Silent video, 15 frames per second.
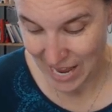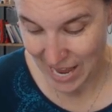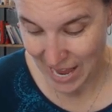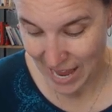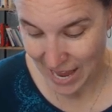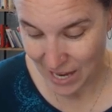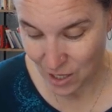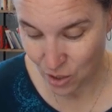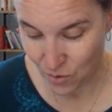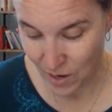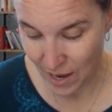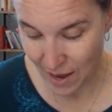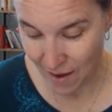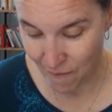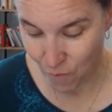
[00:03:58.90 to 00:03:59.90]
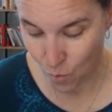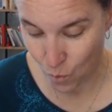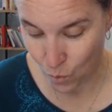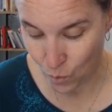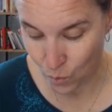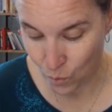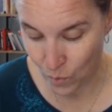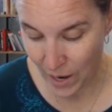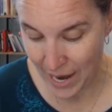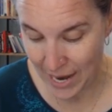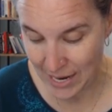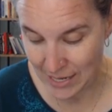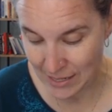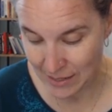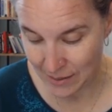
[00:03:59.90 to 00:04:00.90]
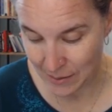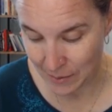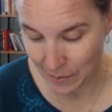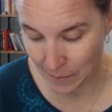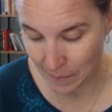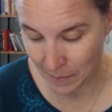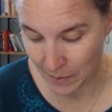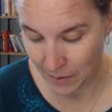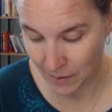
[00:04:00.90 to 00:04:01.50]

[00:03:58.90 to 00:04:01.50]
and you have random